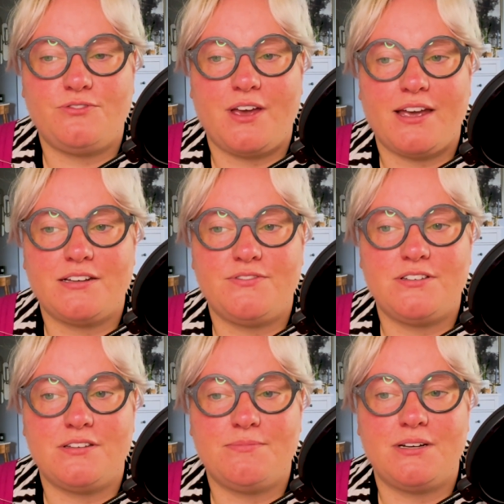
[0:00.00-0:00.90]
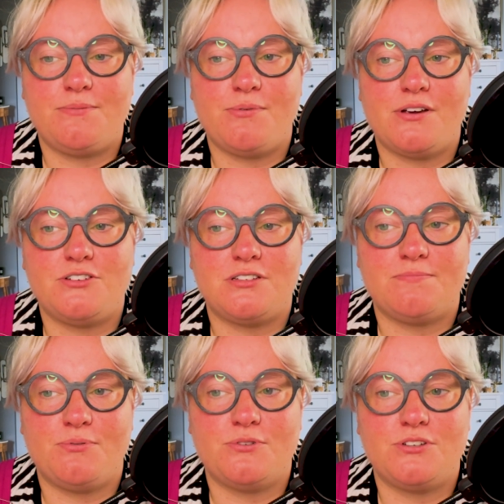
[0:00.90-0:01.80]
for activism and liberation
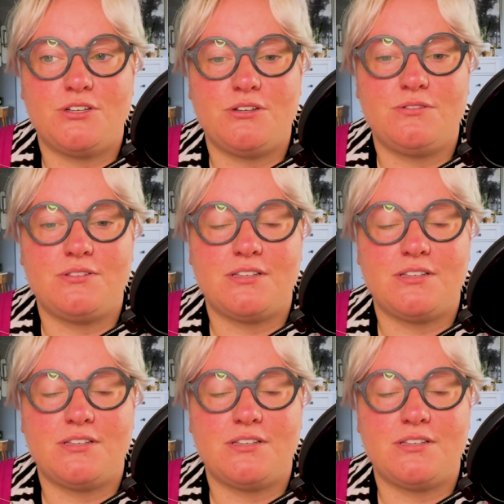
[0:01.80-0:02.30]
is important to you,